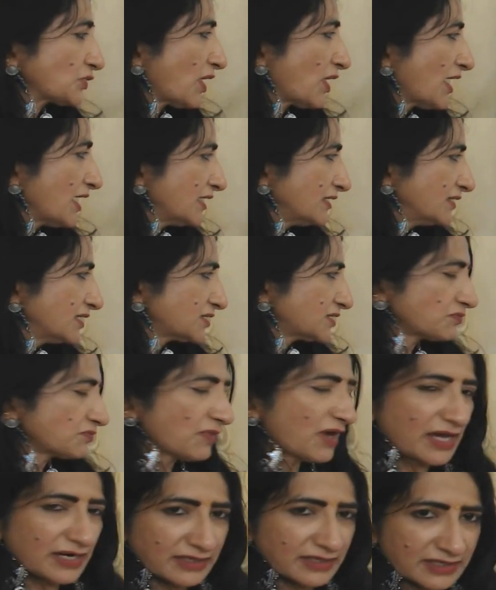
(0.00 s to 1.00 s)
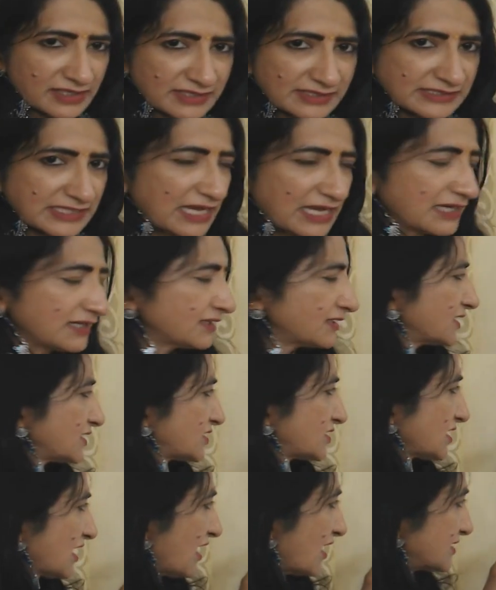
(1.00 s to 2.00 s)
why in this market, seller is
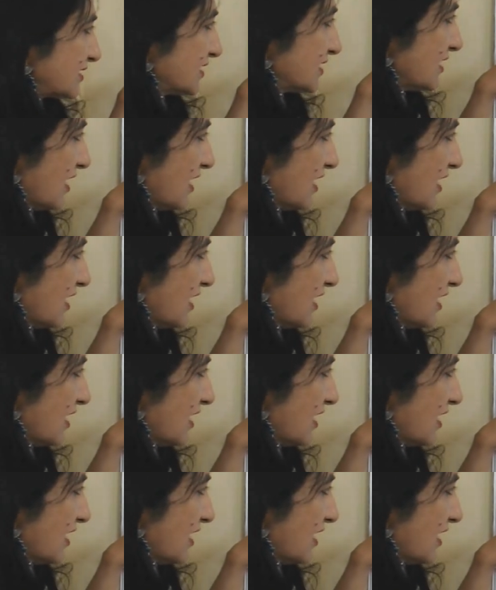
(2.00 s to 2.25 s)
charging